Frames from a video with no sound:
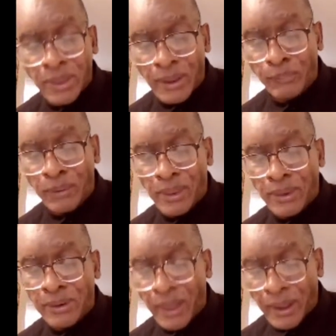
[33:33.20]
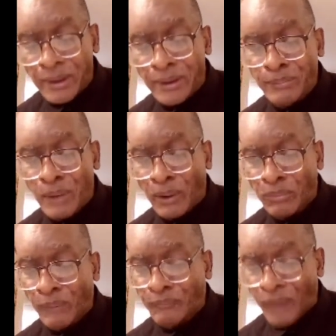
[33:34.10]
them in the name
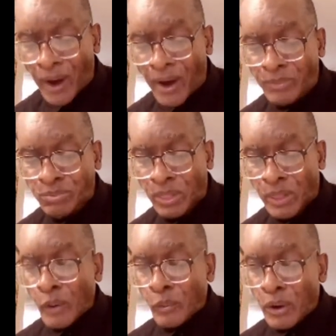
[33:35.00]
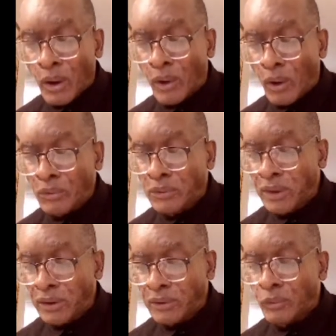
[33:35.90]
of the Father. We're
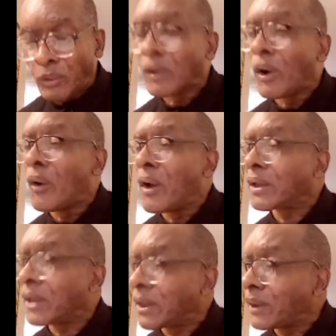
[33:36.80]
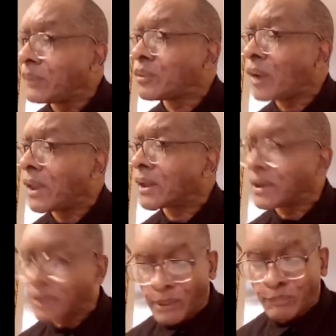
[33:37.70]
going to go, we go and get them, try
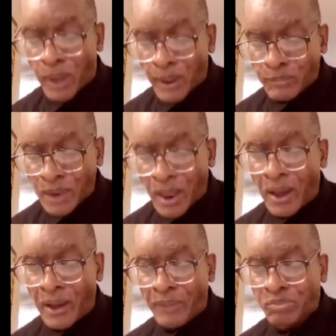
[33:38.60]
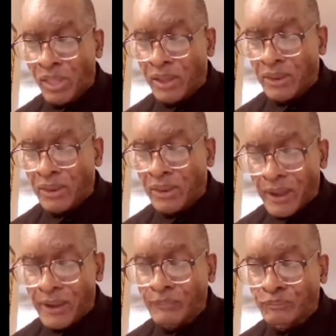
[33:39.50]
to get them baptized in the
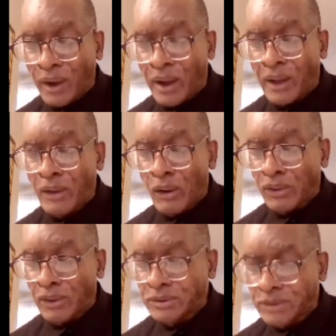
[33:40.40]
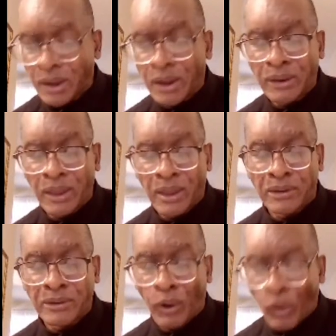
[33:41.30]
name, Father, of the Son,
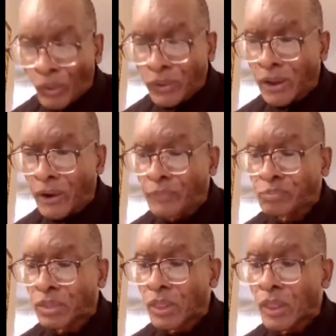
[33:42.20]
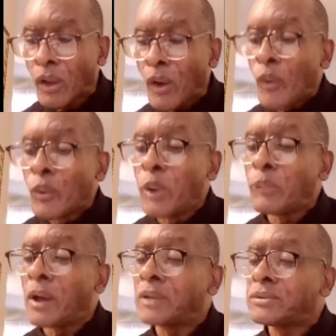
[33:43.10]
and the Holy Ghost.
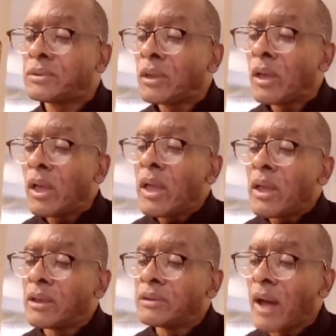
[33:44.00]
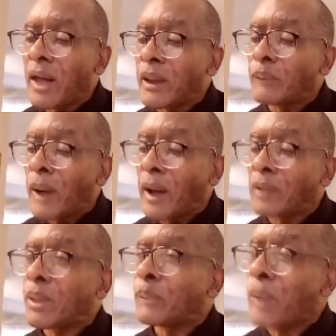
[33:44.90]
We must, it's not
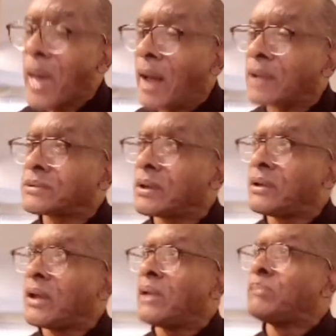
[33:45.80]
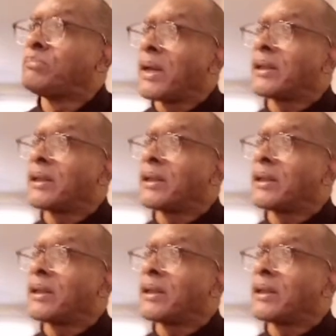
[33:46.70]
about the pastor and